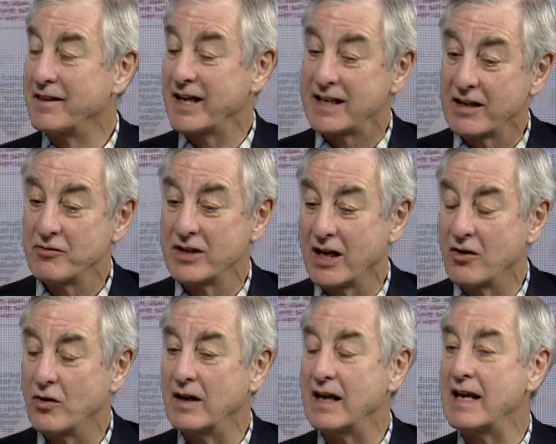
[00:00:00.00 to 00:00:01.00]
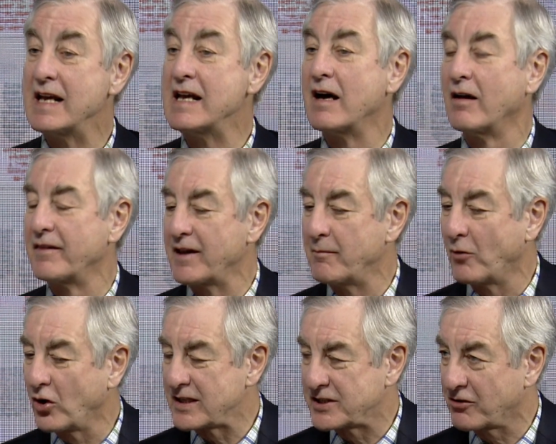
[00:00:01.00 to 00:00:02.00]
They don't know, they're
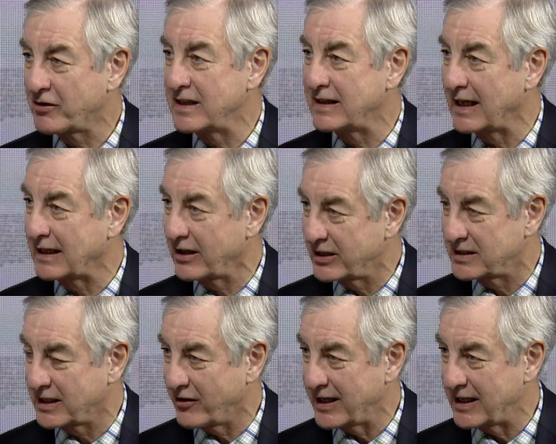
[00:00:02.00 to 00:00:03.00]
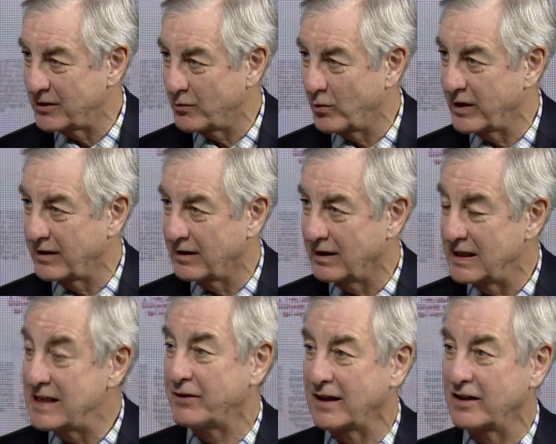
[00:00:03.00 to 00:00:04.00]
more or less agreed they're going to go ahead with
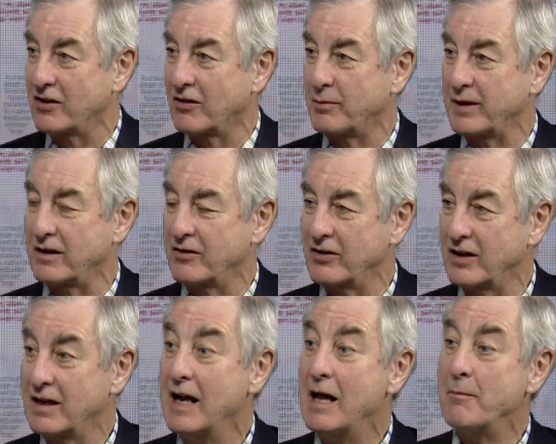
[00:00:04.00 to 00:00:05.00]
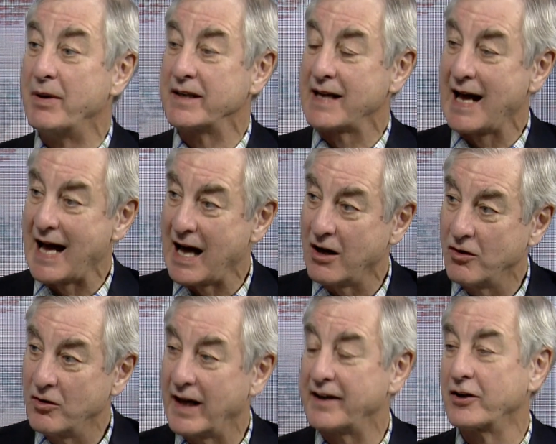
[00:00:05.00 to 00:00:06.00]
leaving the European Union, but
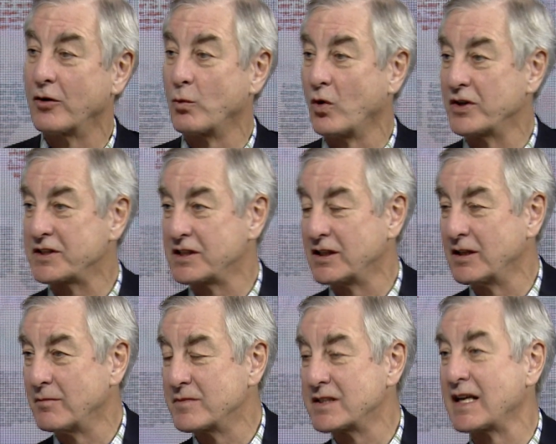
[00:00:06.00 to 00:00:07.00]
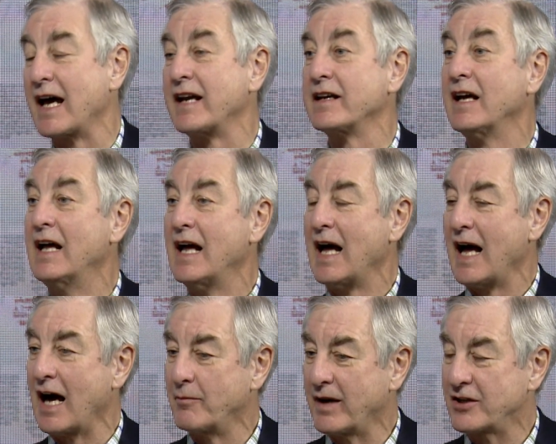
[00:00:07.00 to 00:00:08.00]
how and on what terms and
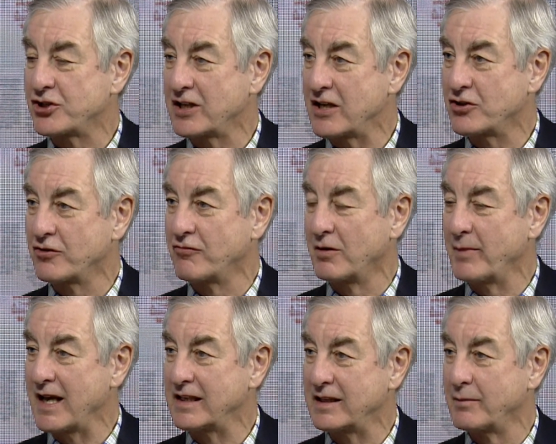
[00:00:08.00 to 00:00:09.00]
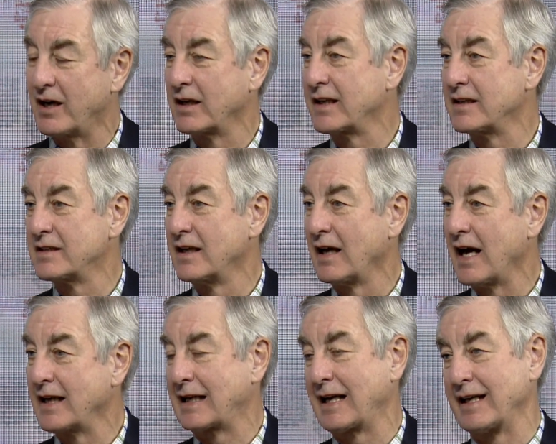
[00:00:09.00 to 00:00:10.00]
how much they should remain in the market,
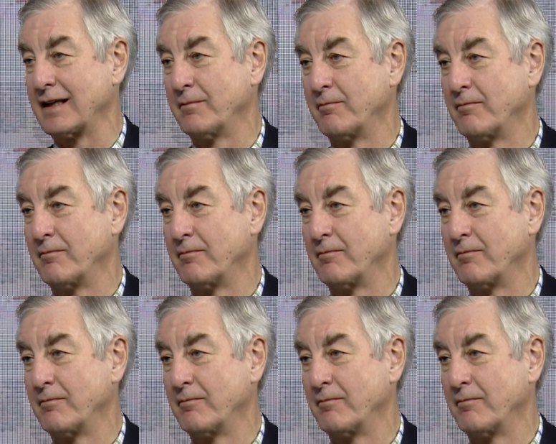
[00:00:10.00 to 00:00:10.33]
unclear.